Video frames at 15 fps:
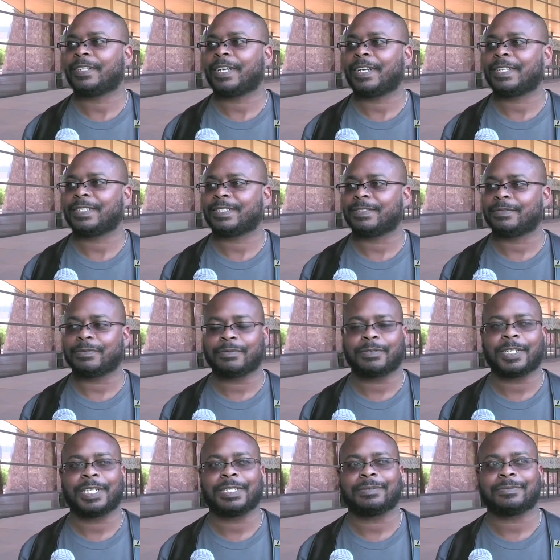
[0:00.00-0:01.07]
I had some
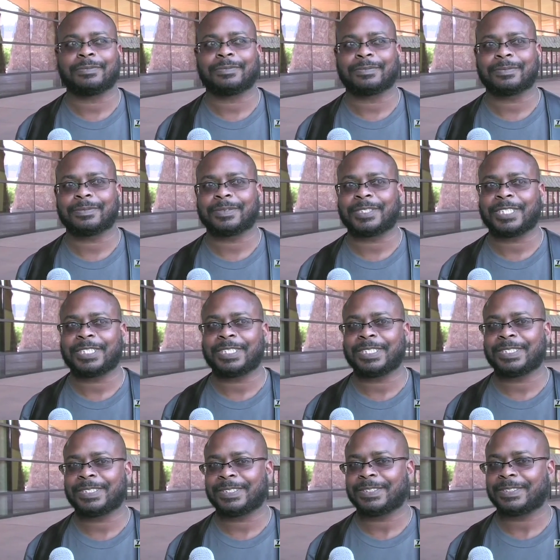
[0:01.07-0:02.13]
um,
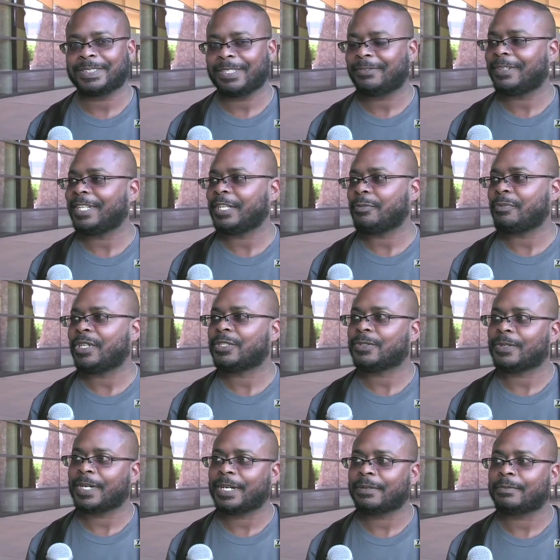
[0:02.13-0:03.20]
judges that really make
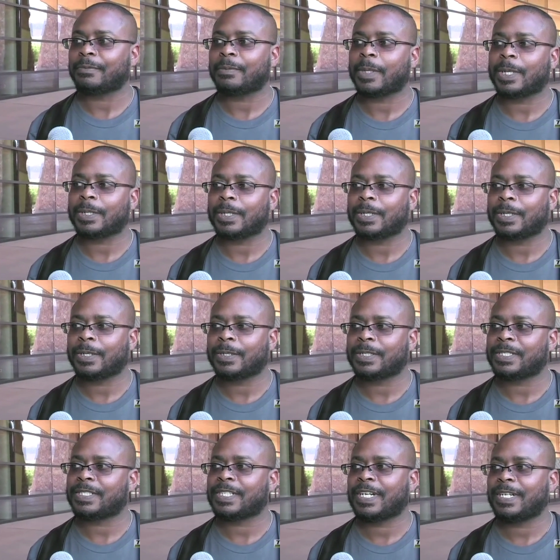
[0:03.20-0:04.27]
sure I earned
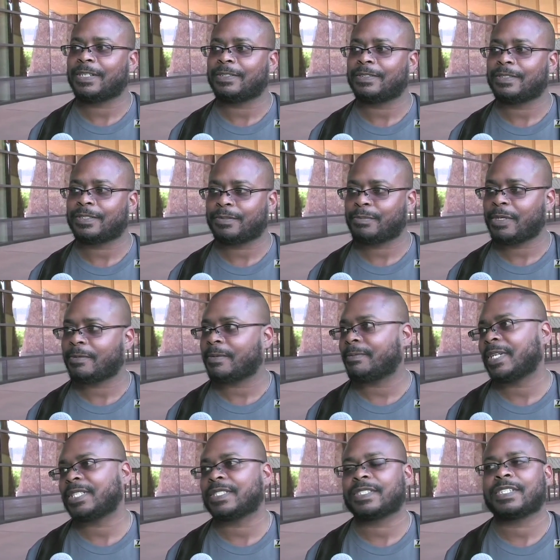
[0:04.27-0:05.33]
this title to be able to
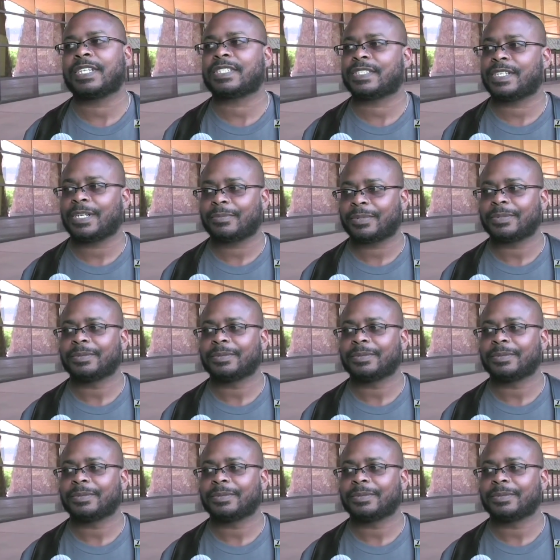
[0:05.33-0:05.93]
make this next step.